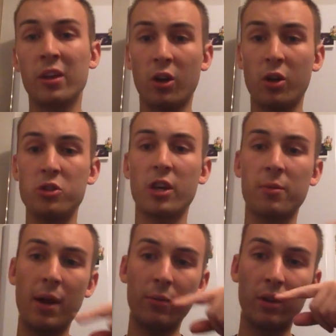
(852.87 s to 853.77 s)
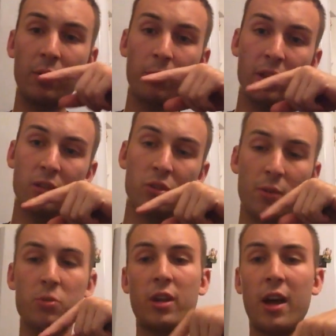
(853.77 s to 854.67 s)
Go check them out, the link will be in the
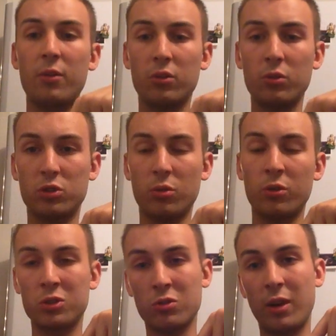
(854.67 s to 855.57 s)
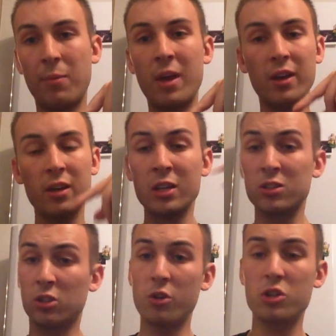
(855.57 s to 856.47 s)
description and also on the screen here.
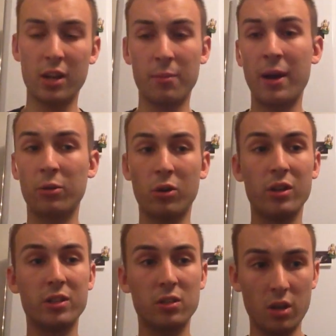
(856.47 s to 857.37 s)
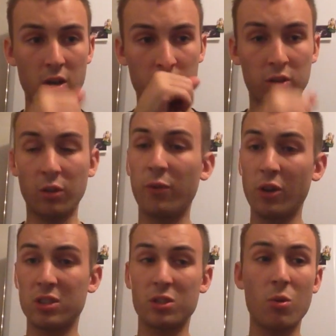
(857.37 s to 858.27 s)
So go check them out guys. The
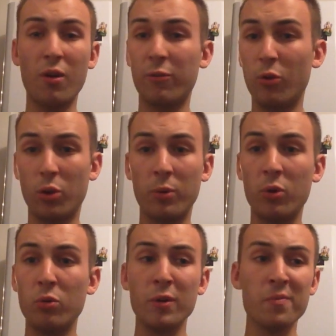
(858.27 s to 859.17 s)
device is quite affordable.